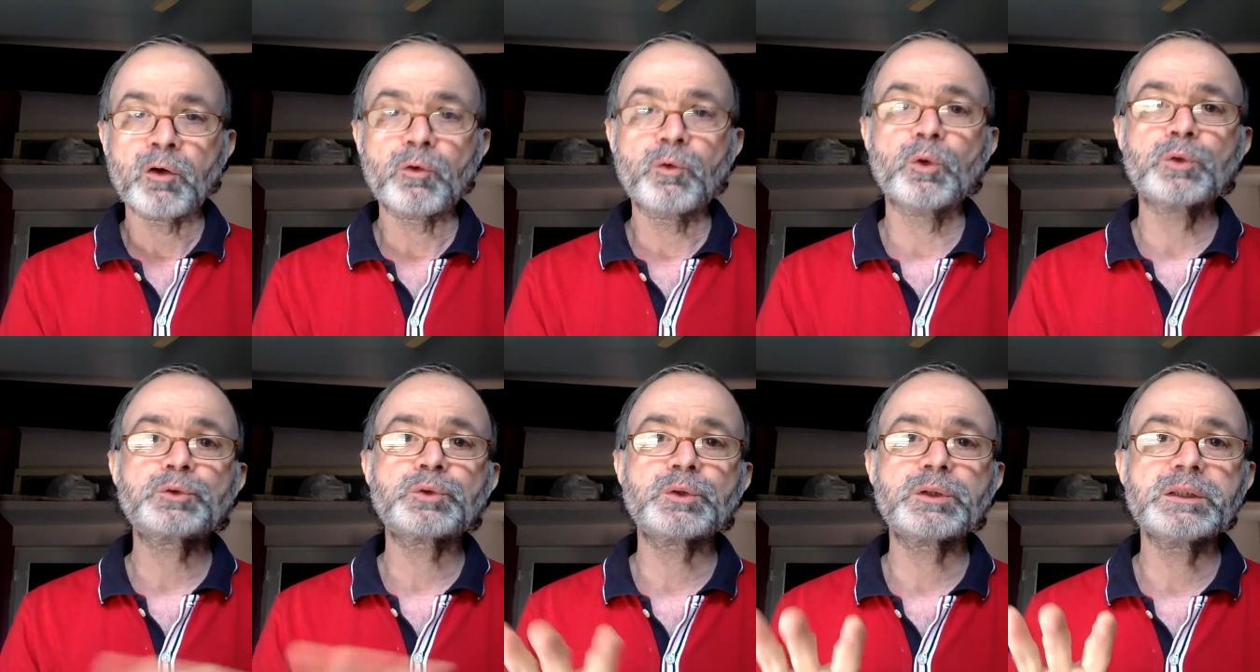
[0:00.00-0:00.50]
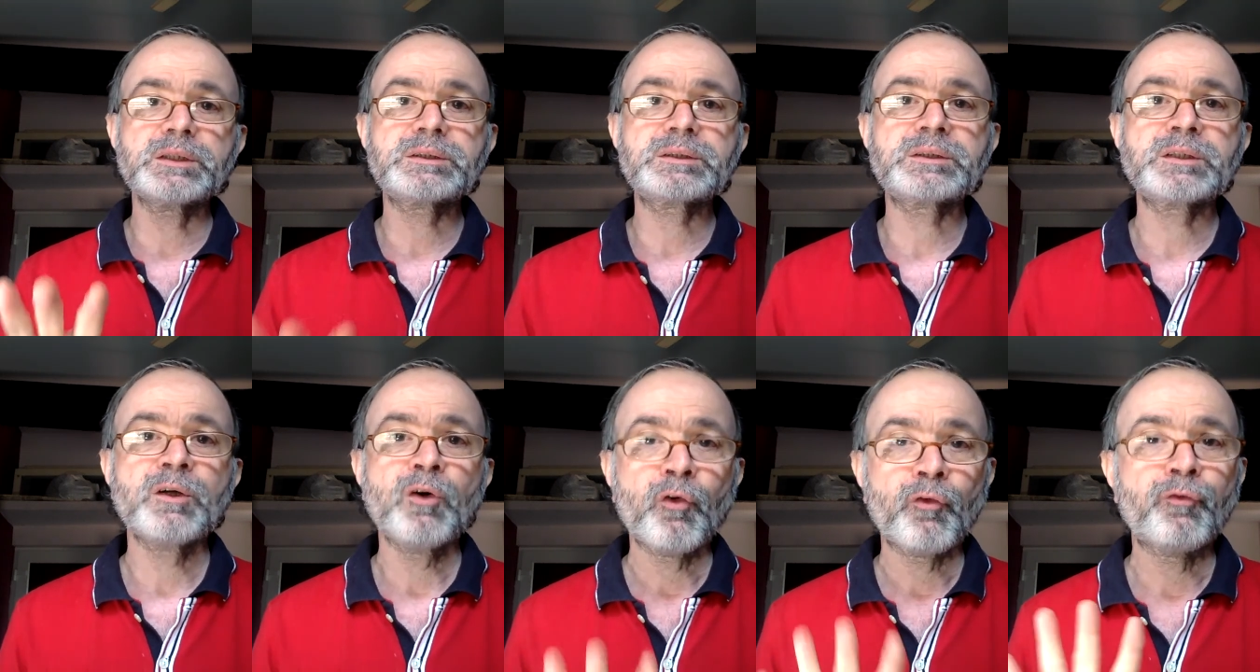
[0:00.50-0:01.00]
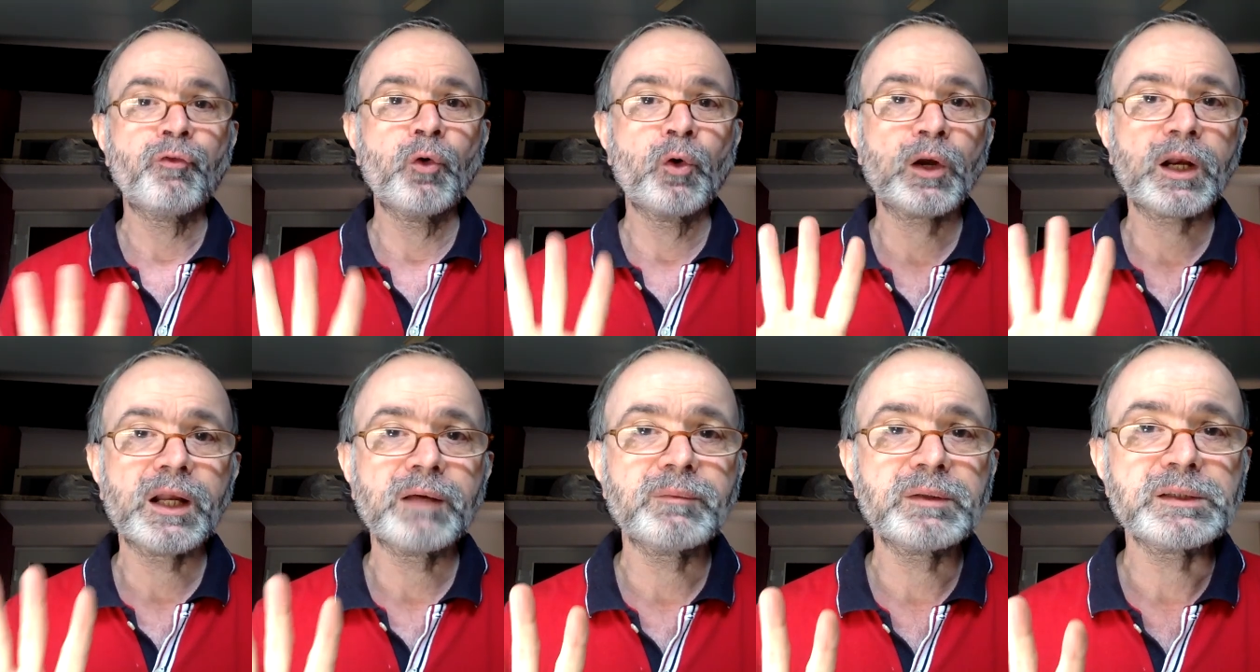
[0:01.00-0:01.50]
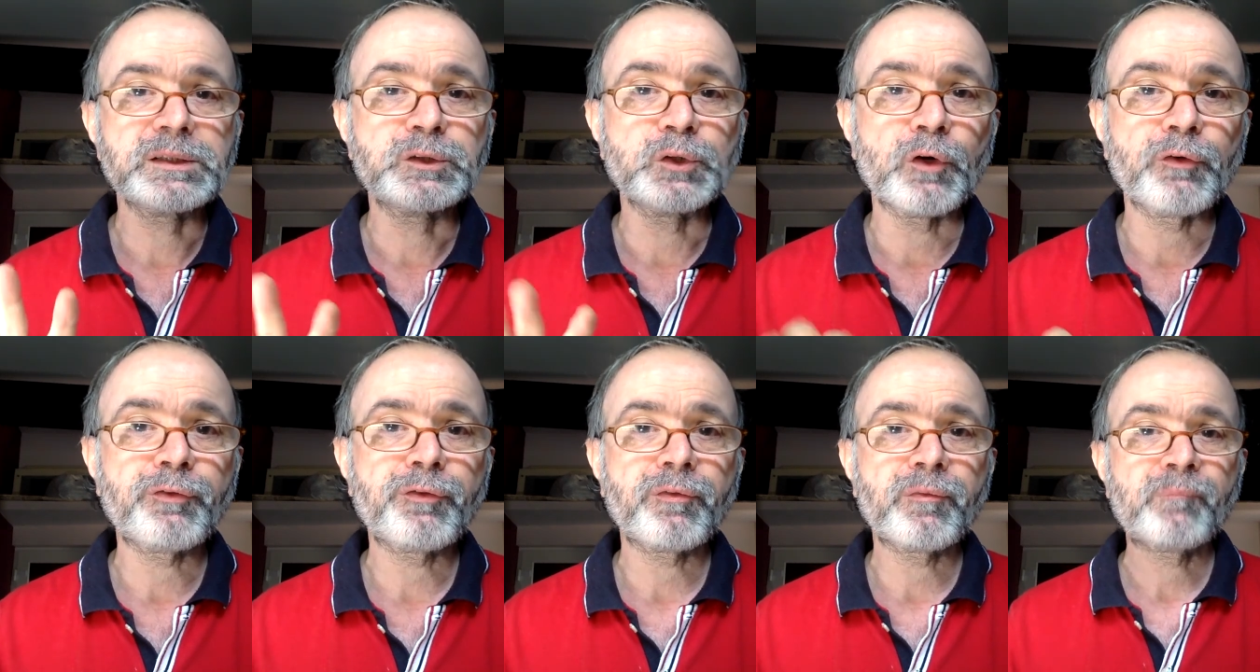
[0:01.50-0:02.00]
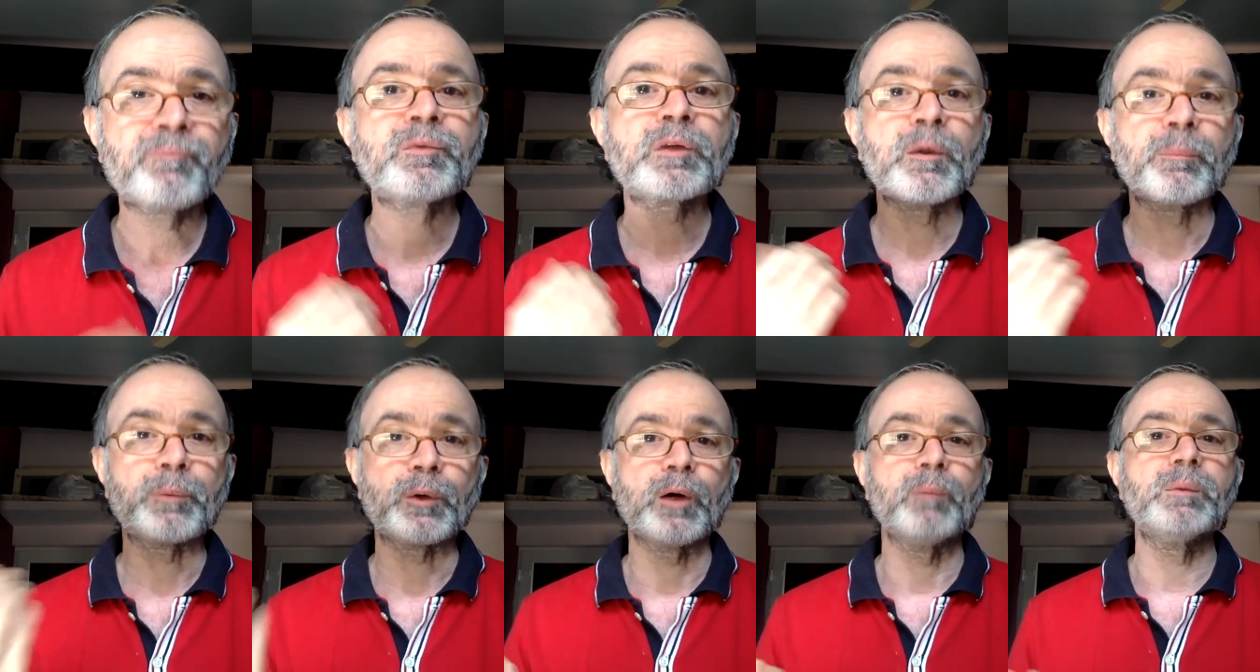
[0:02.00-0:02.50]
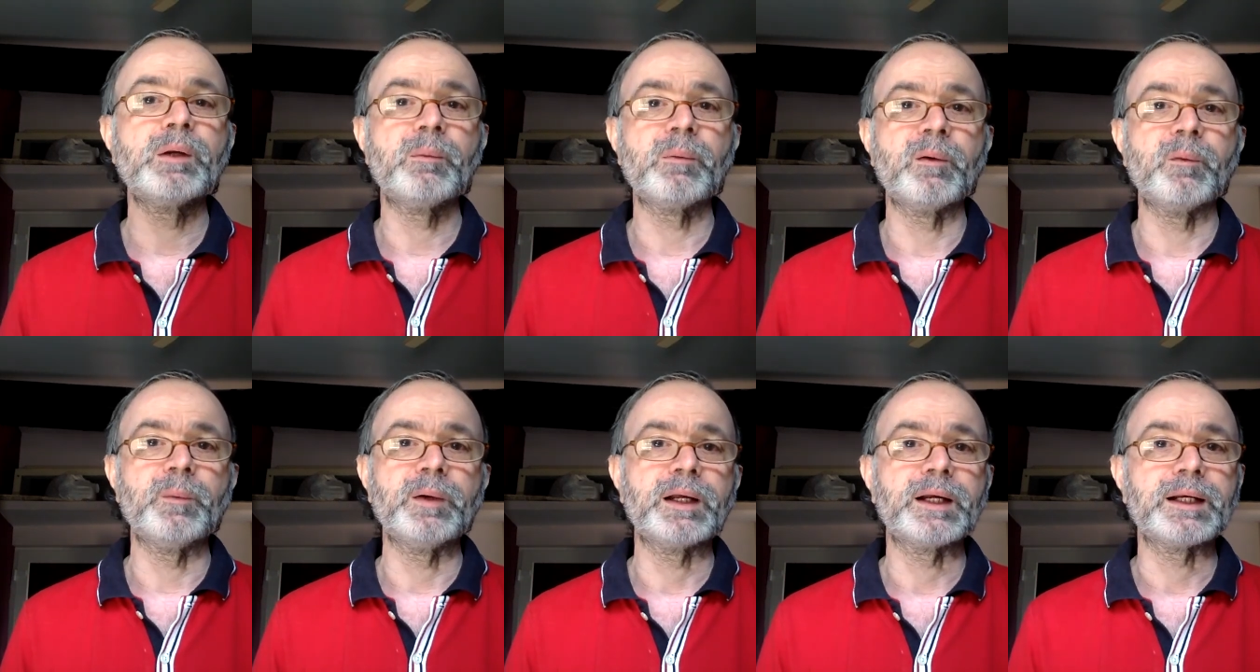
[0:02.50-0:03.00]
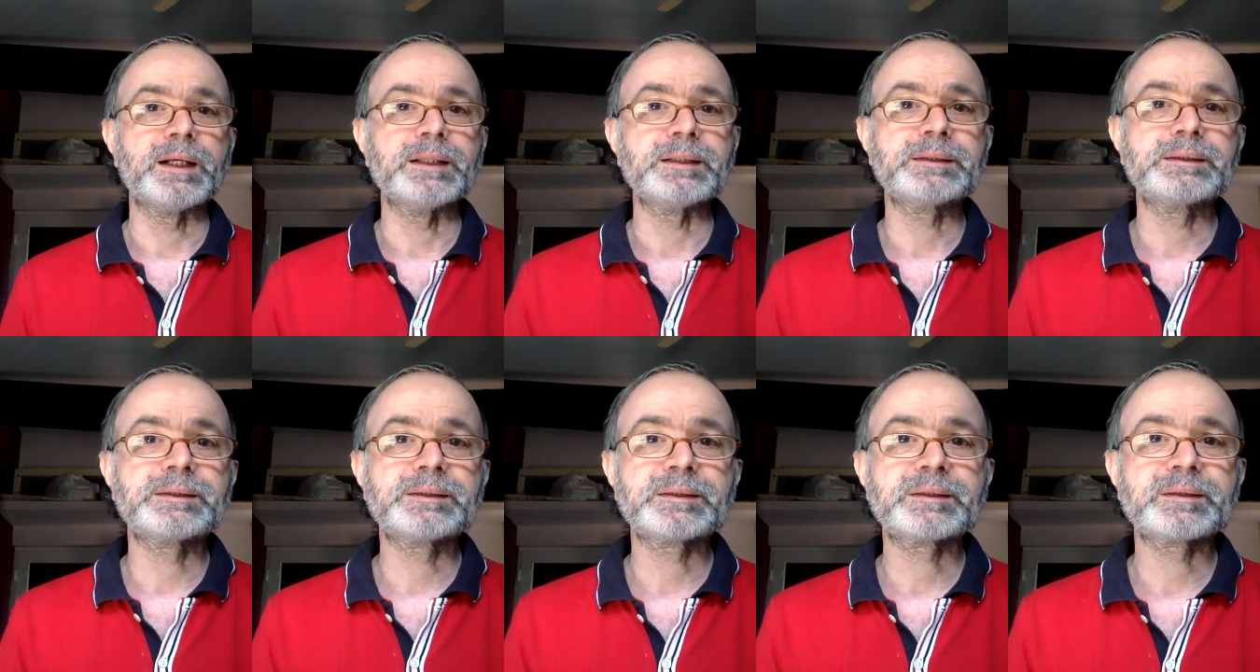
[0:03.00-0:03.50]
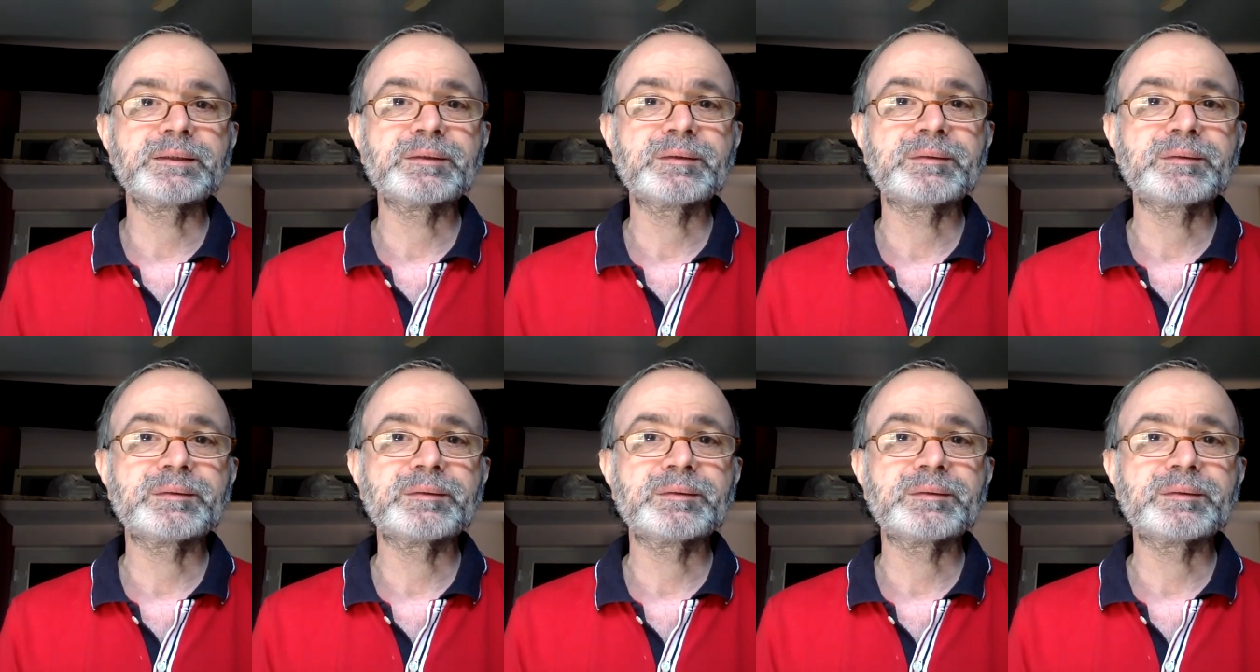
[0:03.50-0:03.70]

go through these four levels of problem awareness.